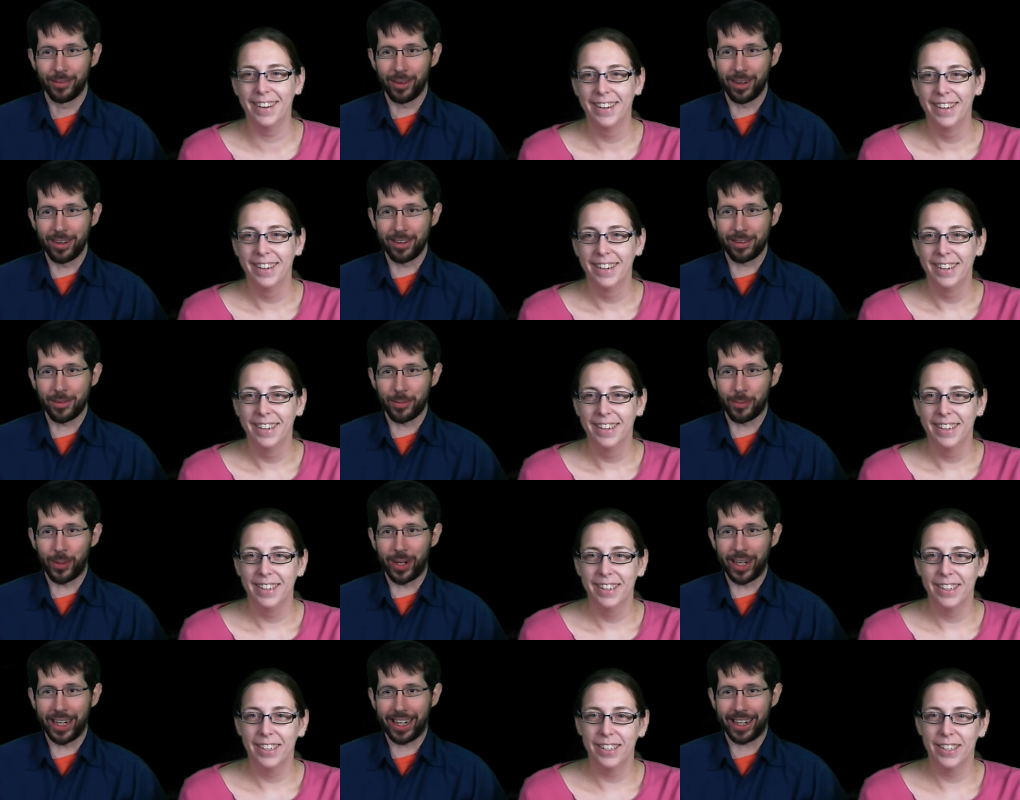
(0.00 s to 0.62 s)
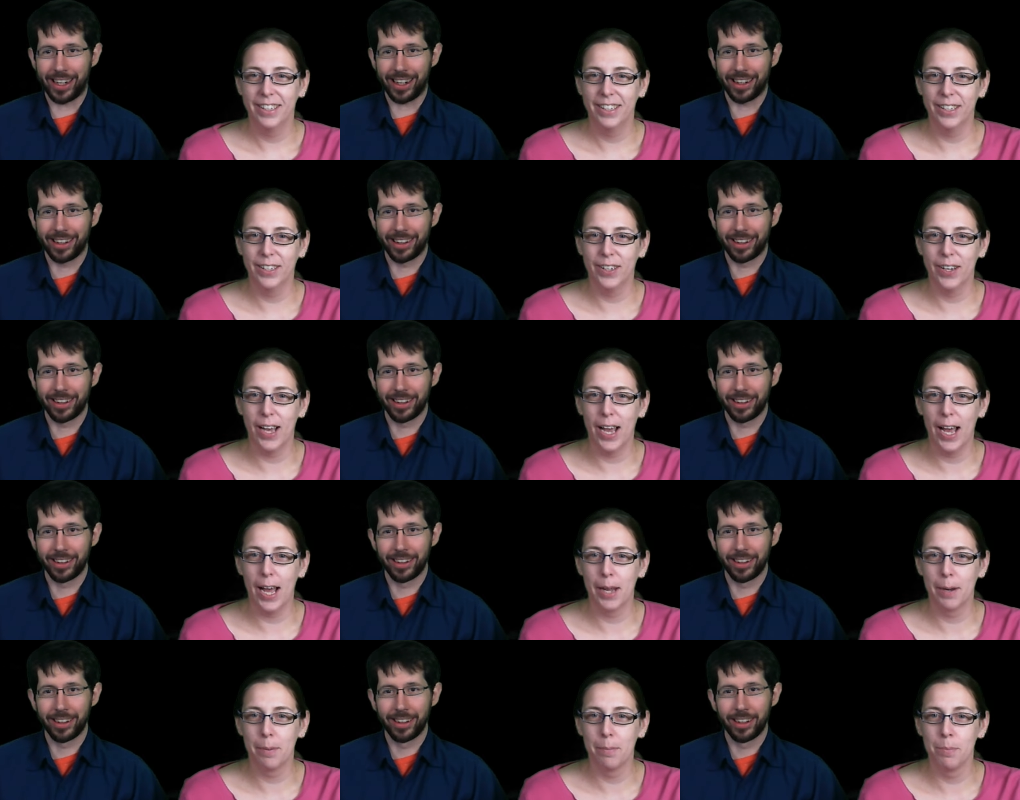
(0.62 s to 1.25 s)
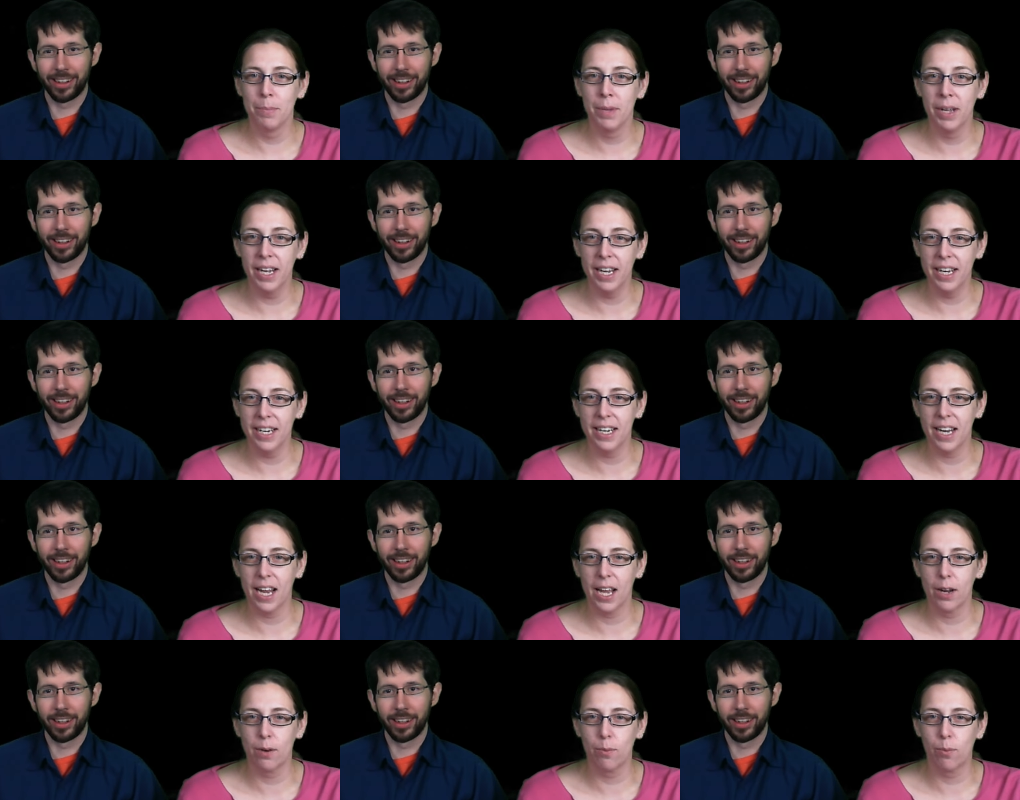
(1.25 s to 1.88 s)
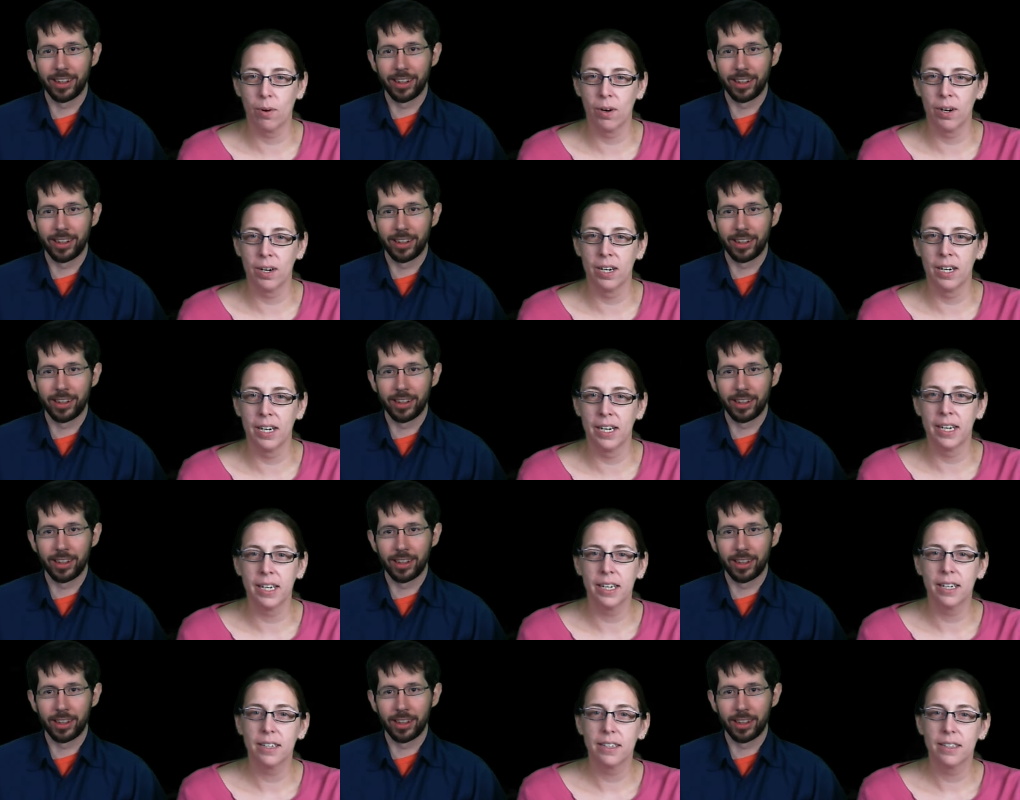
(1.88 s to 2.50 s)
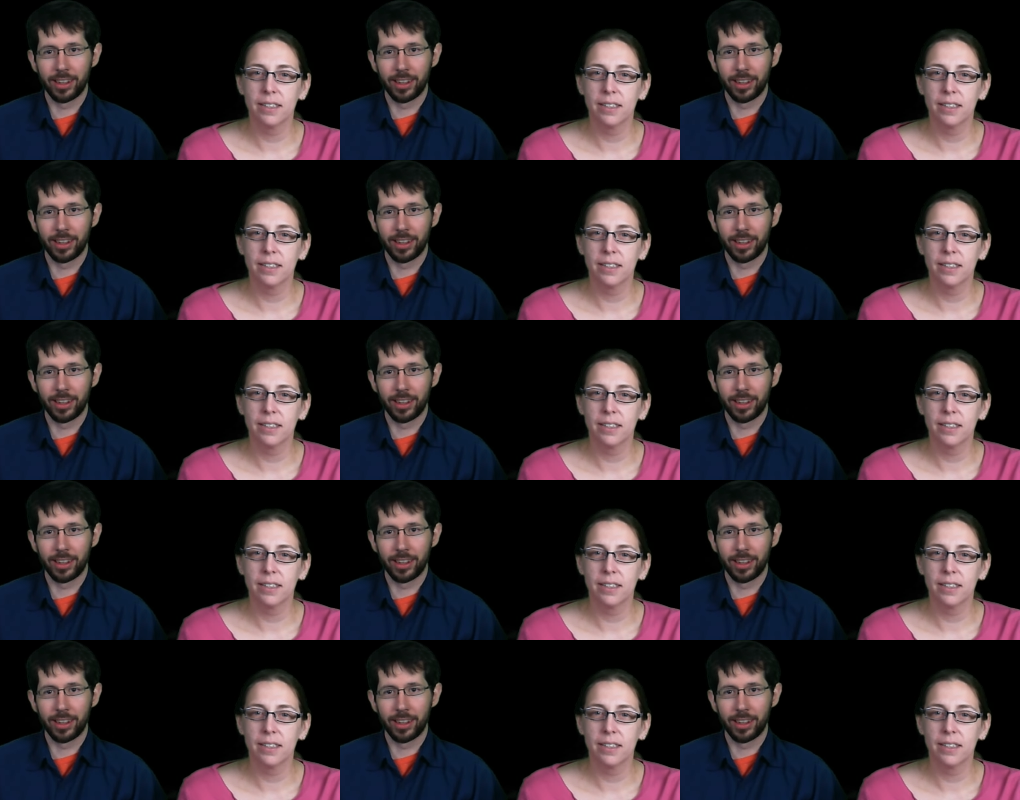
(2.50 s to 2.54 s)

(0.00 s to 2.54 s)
Speaker 1: Where's the wink?
Speaker 2: You had me dead worried.